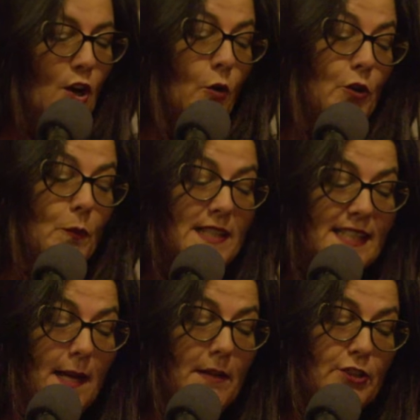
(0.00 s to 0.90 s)
Or the one
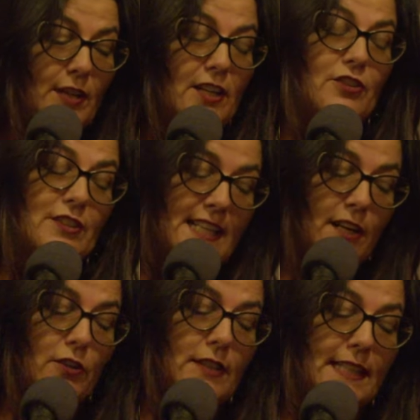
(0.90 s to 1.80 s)
time I tried to cook
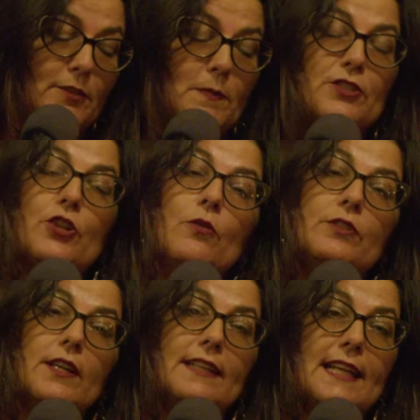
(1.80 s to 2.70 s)
taro leaves but
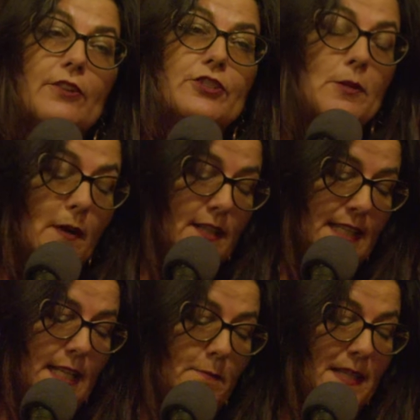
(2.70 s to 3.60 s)
choked on the calcium
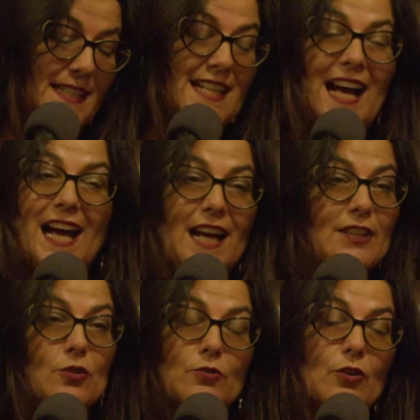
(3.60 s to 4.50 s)
oxalate because I
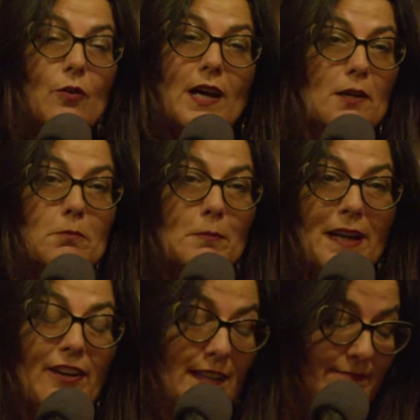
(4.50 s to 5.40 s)
don't know how to
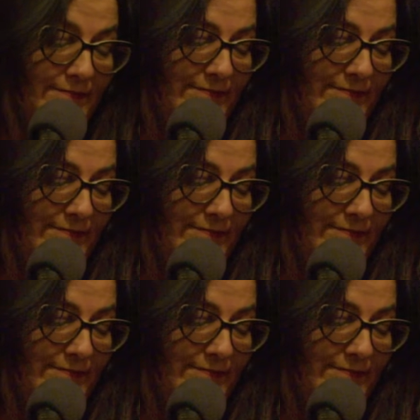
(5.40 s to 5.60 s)
prepare it.